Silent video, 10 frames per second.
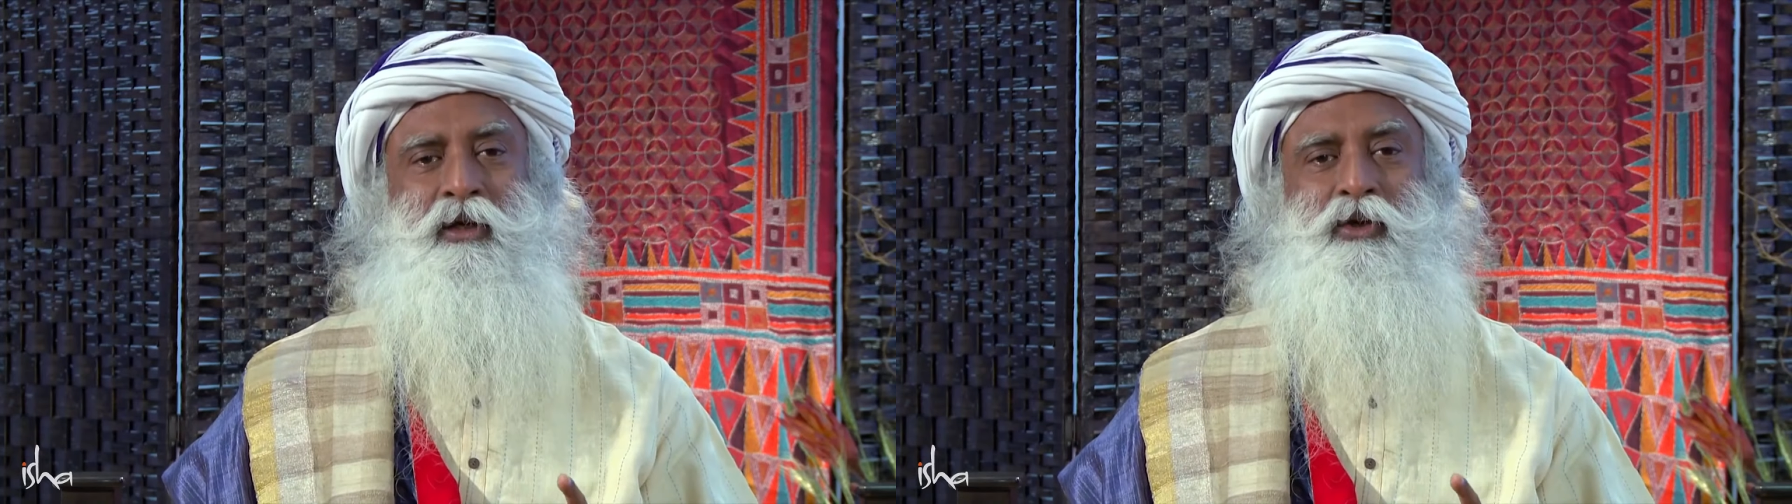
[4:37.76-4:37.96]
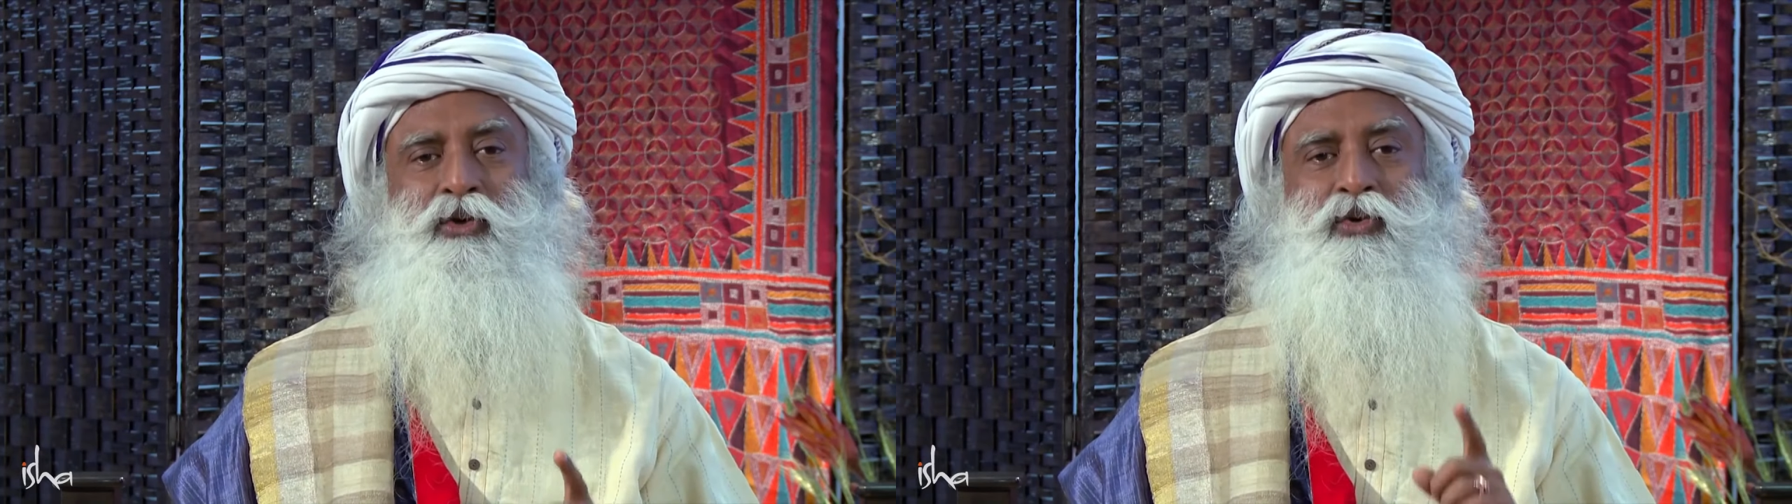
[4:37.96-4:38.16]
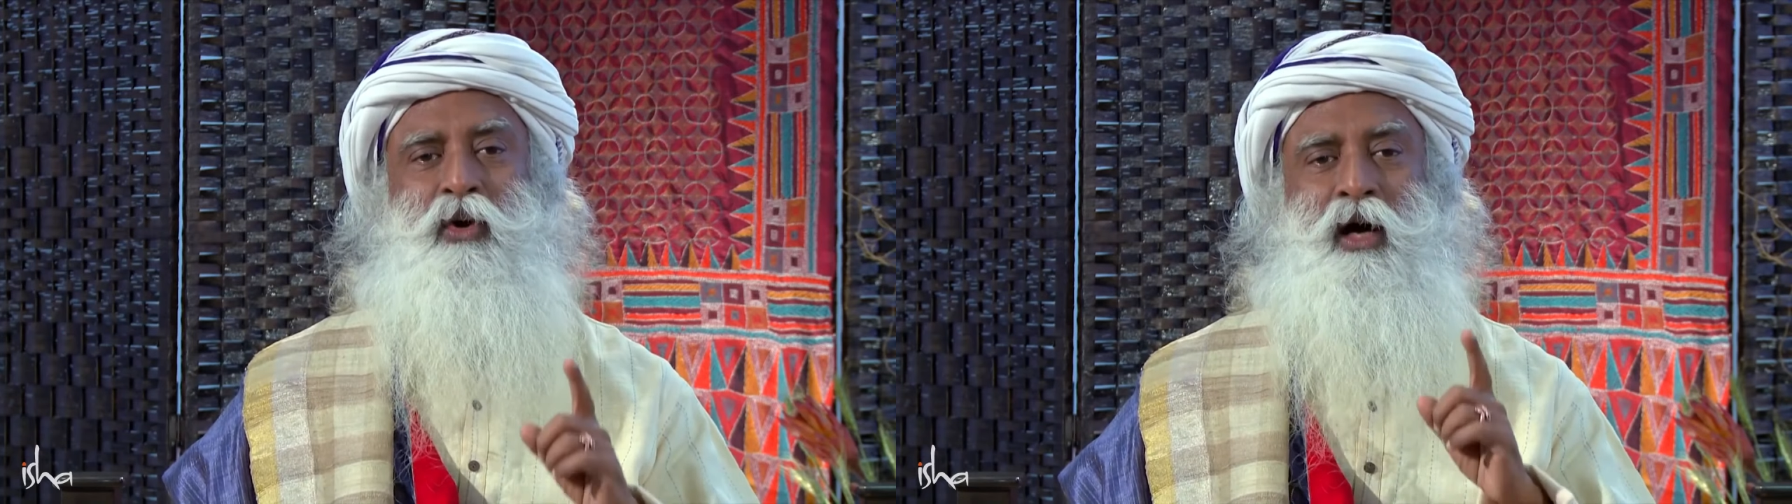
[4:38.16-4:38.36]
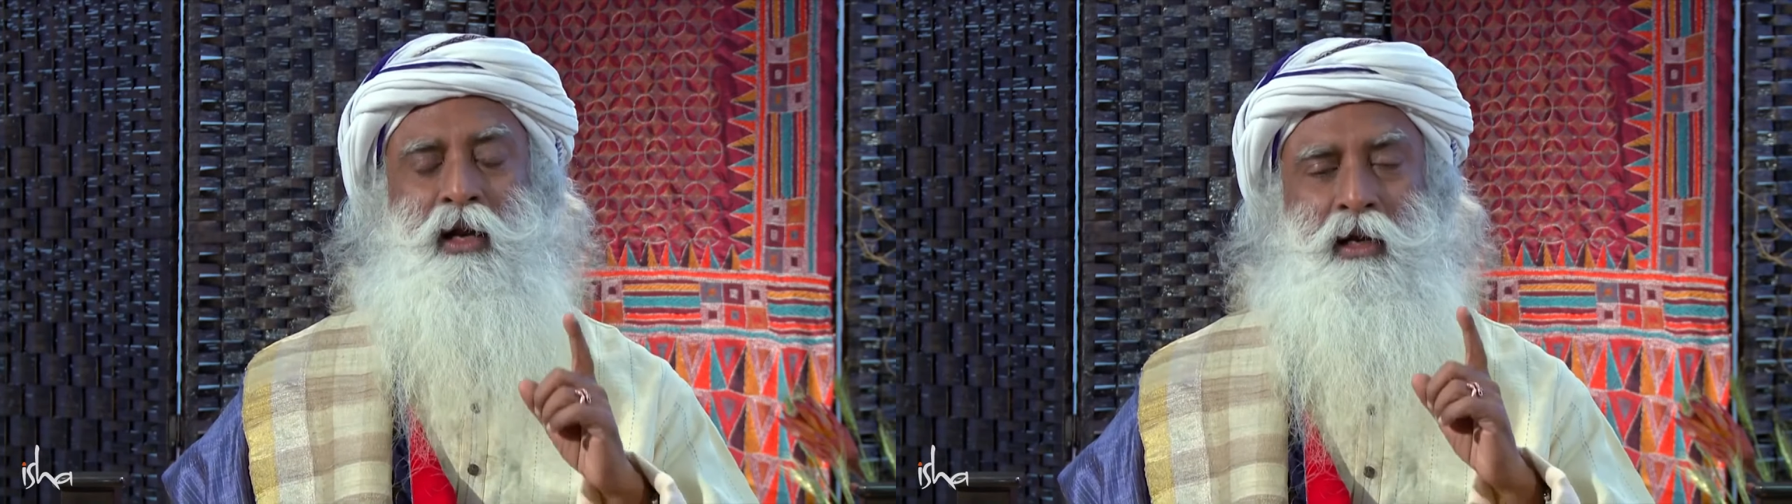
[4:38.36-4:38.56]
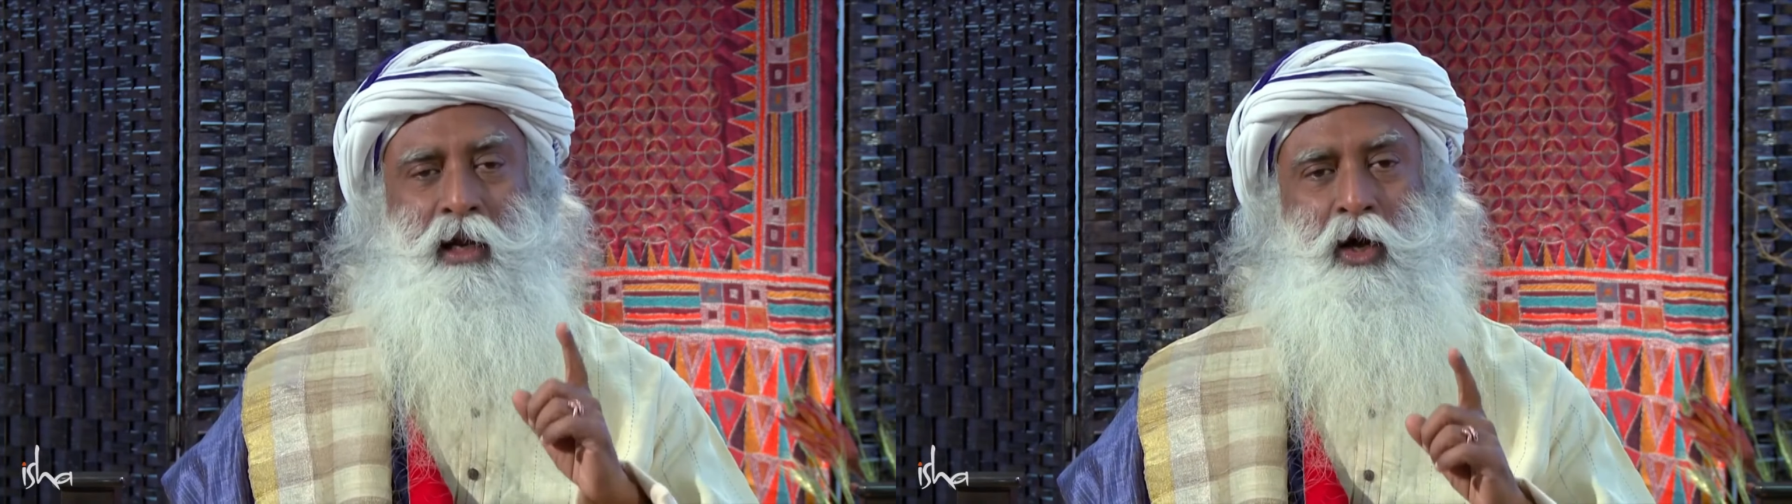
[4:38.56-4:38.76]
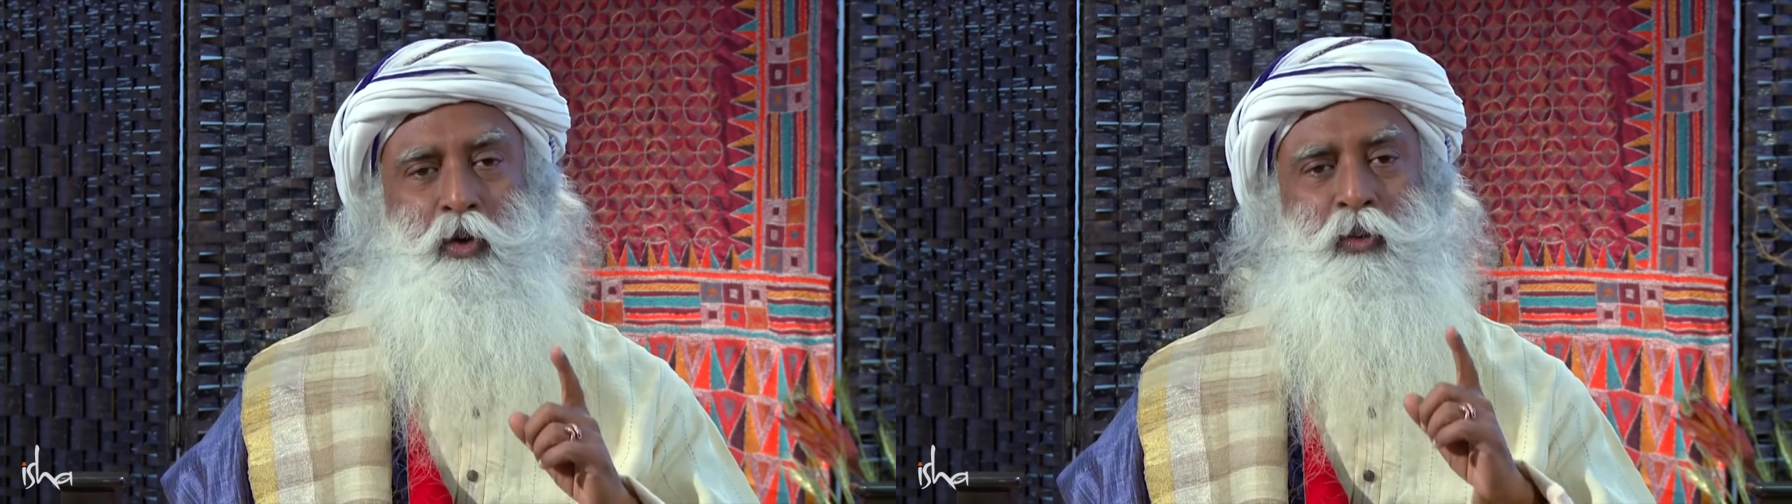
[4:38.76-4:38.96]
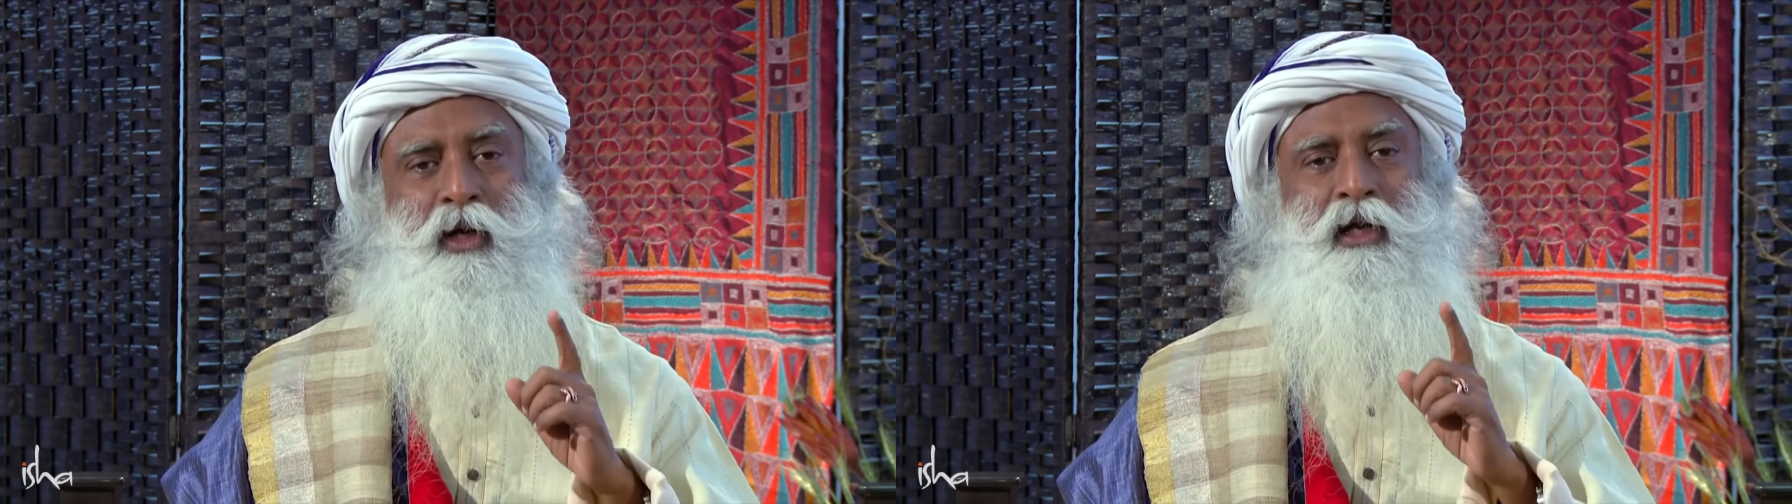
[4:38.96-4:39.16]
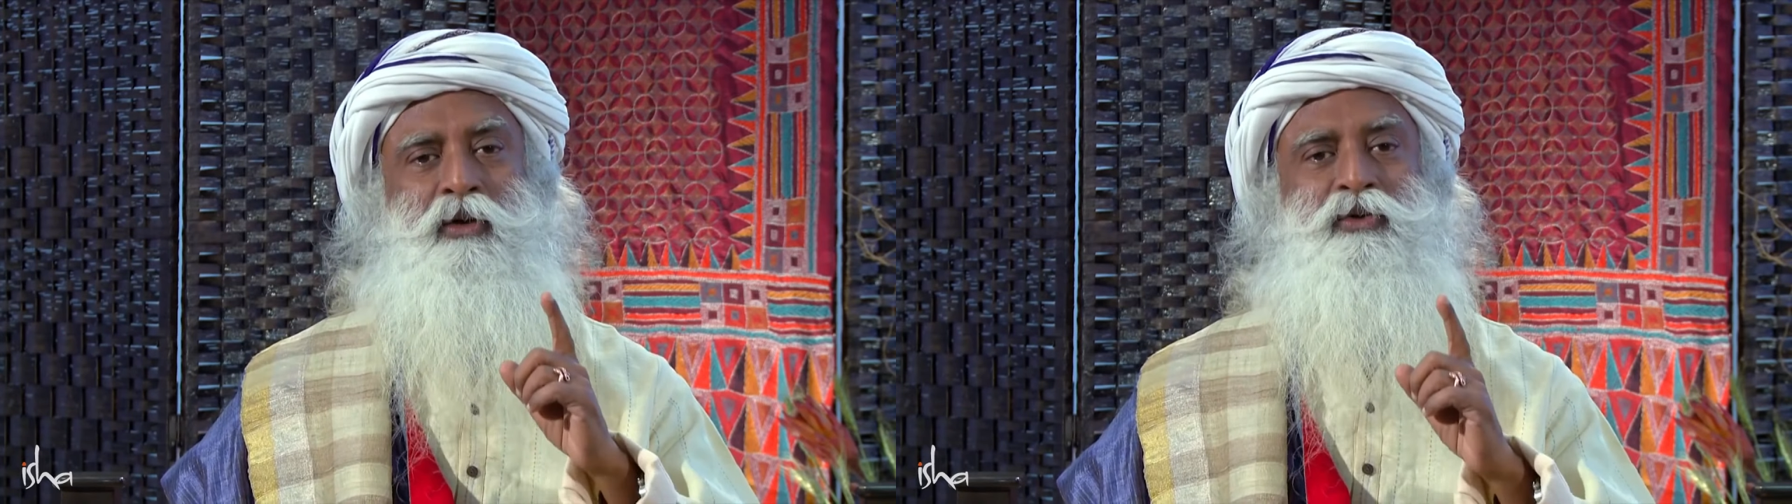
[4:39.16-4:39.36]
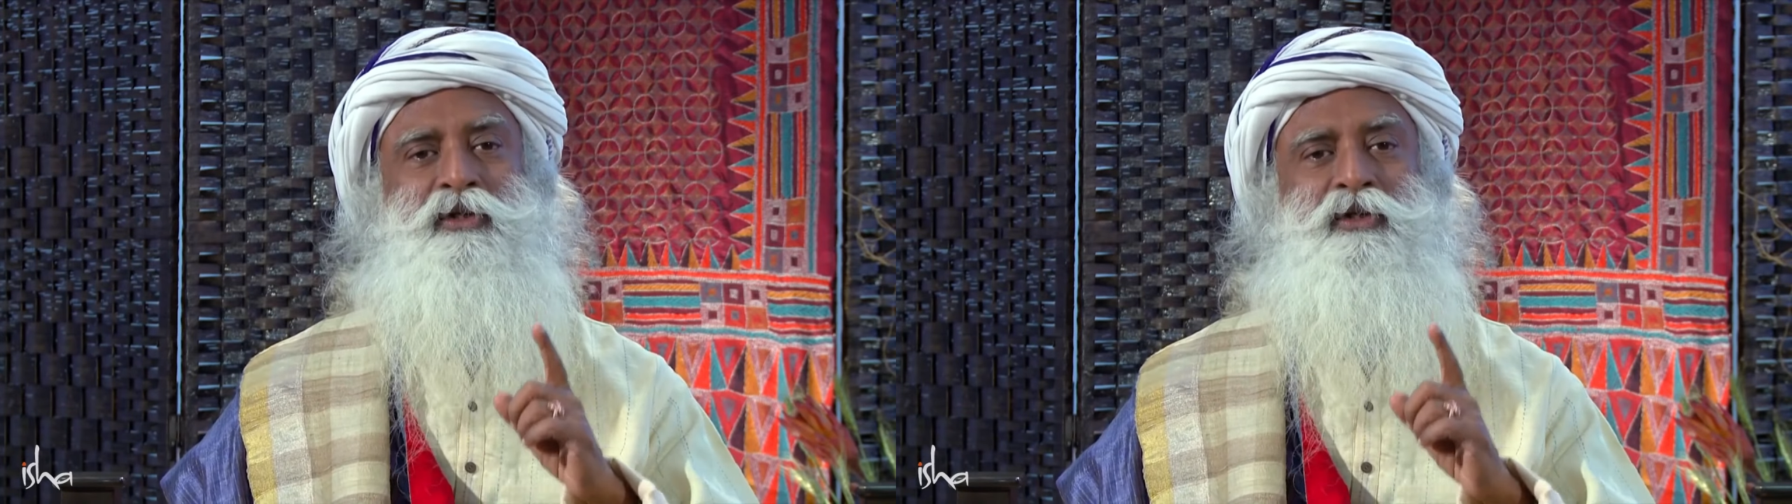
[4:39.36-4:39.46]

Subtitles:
you are not willing to